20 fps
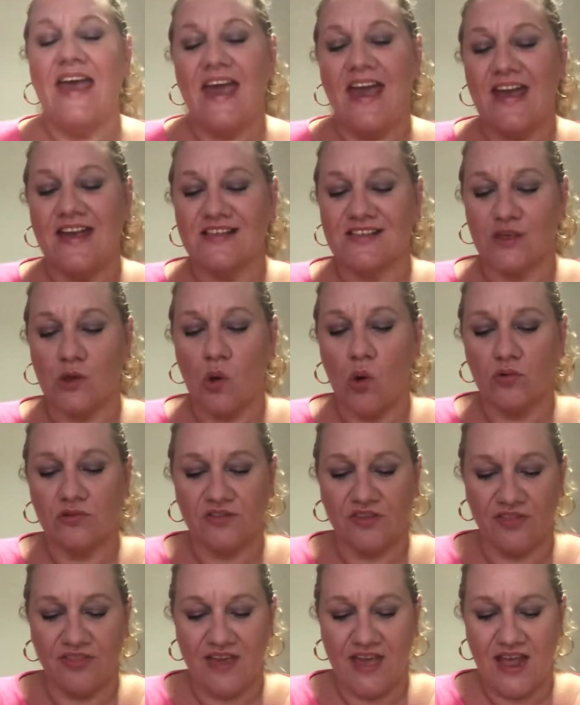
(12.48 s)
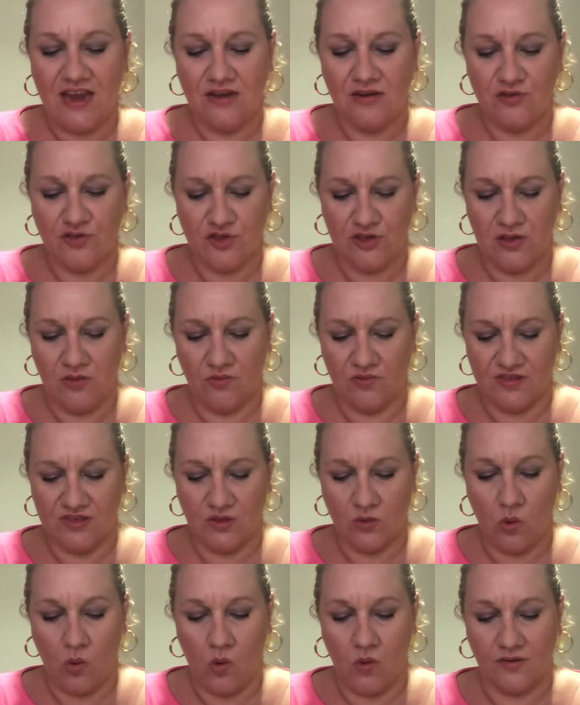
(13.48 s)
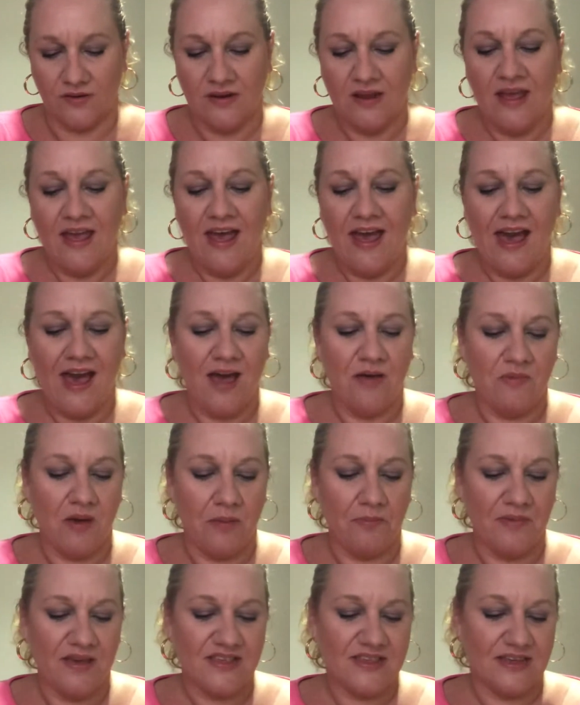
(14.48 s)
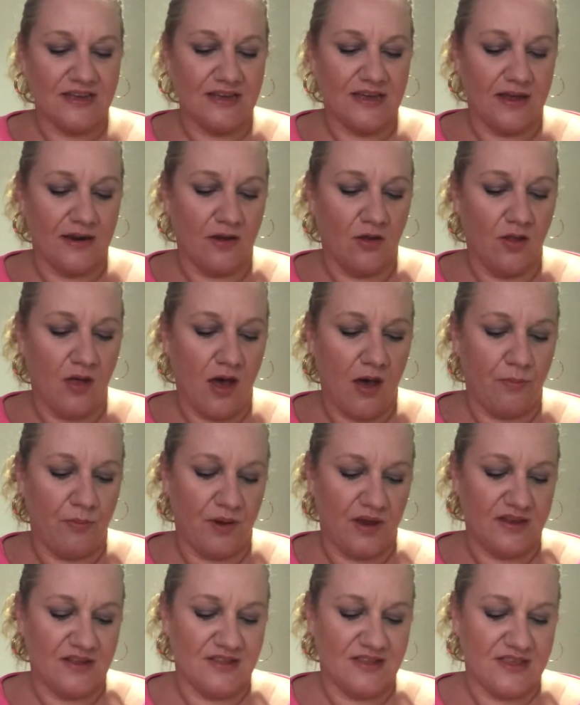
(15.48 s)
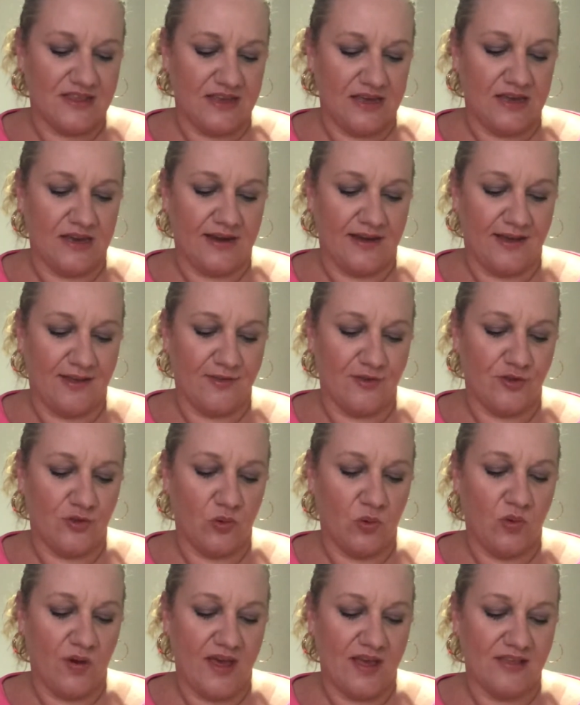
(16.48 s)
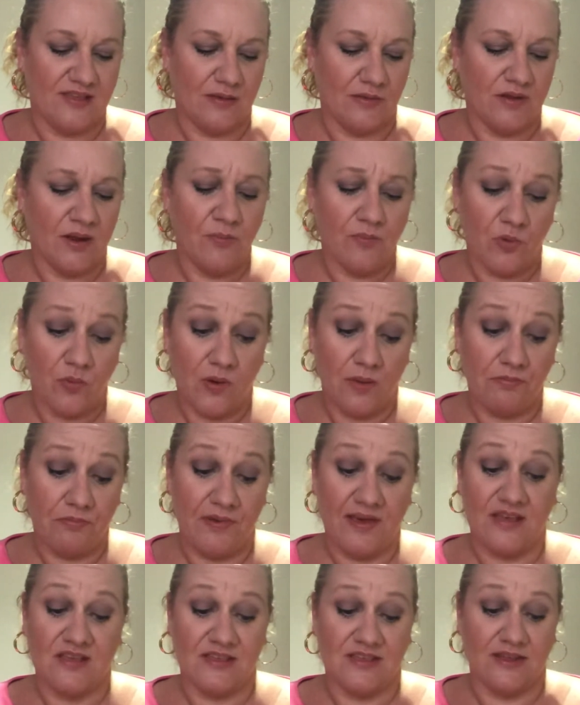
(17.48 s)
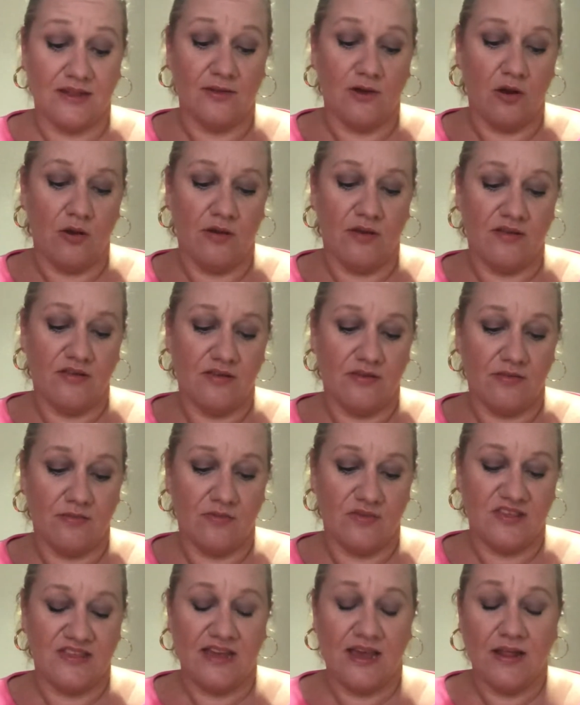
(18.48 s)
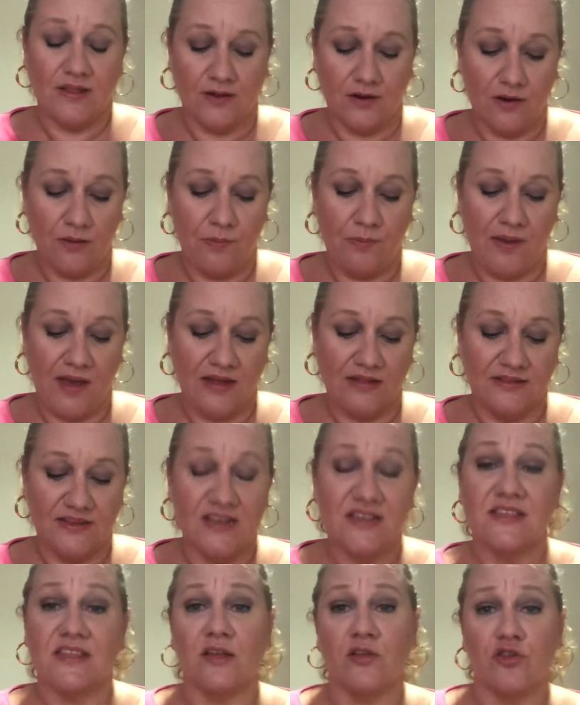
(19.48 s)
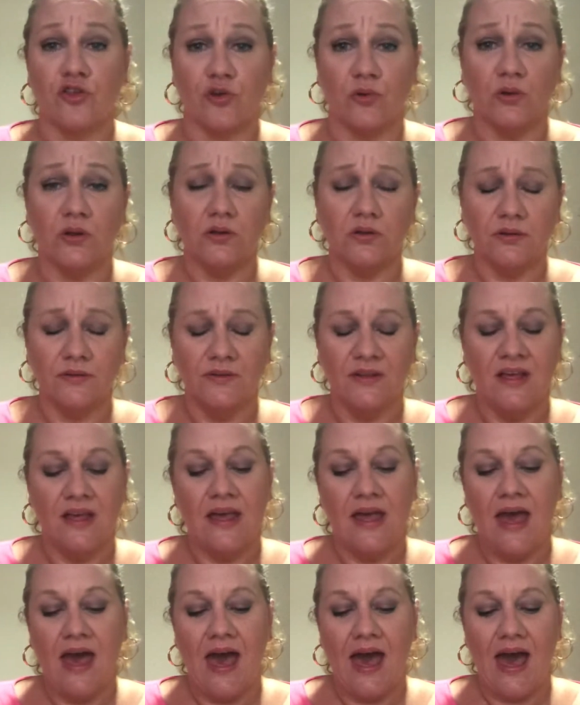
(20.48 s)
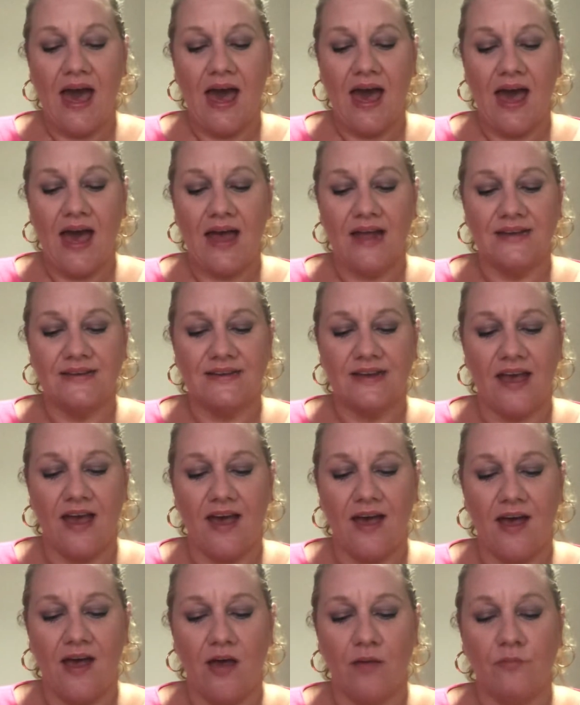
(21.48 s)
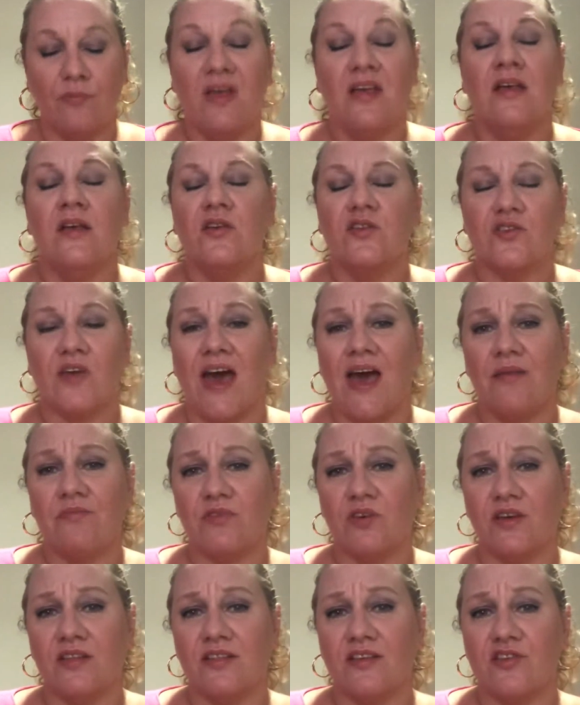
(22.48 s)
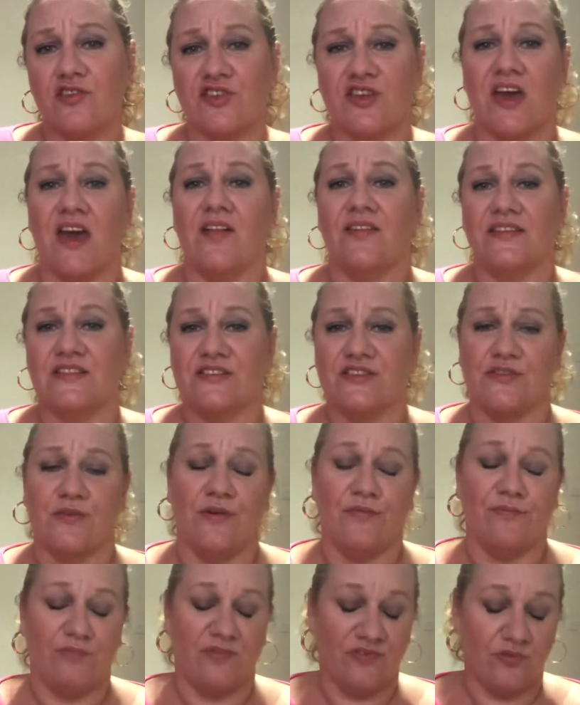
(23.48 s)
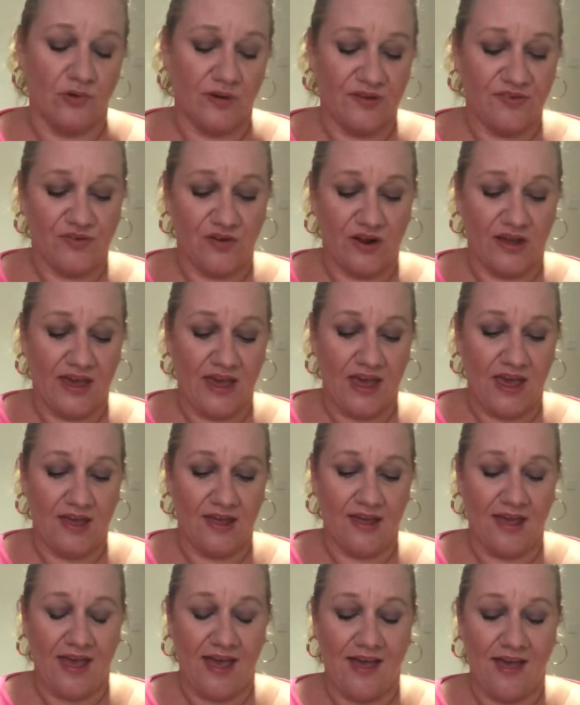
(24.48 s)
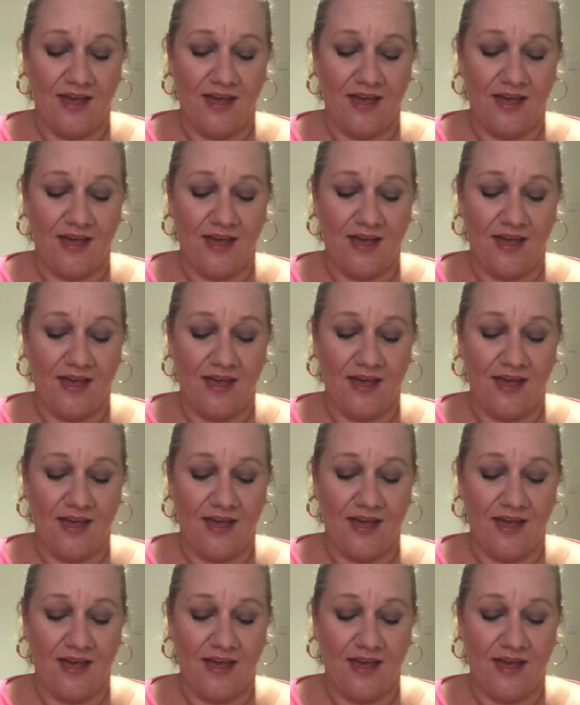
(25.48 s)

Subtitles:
It's called Then She Was Gone, A Missing Girl, A Buried Secret. So it's a number one bestseller by Lisa Jewell. And so I'm doing this challenge before I forget.